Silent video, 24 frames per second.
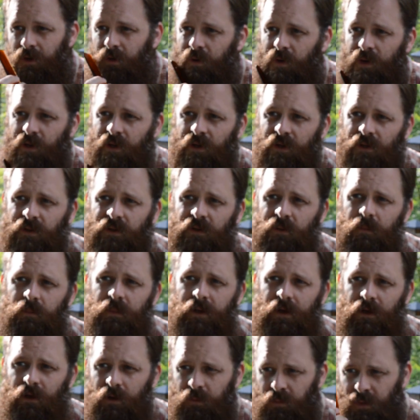oil,
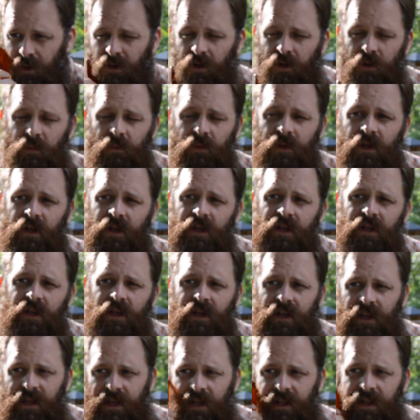beard balm.
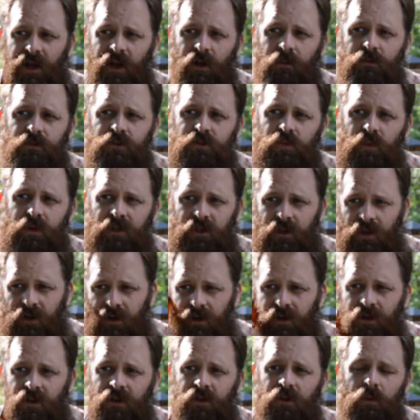It helps when
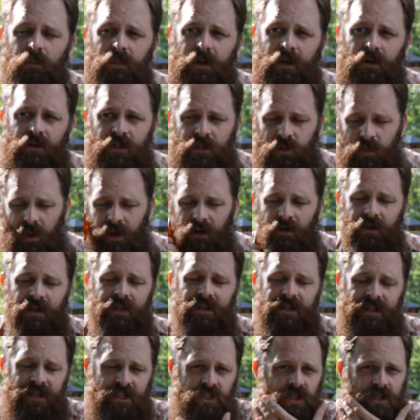your beard is well
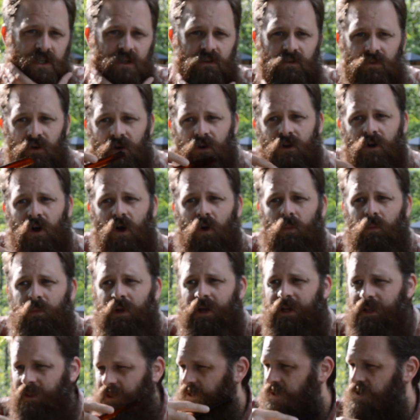conditioned for a comb
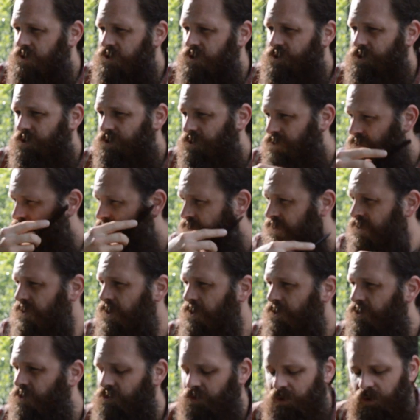like this to
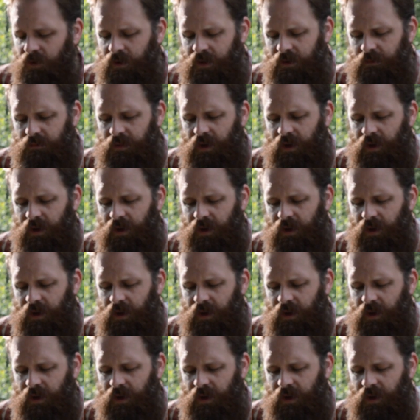go through it,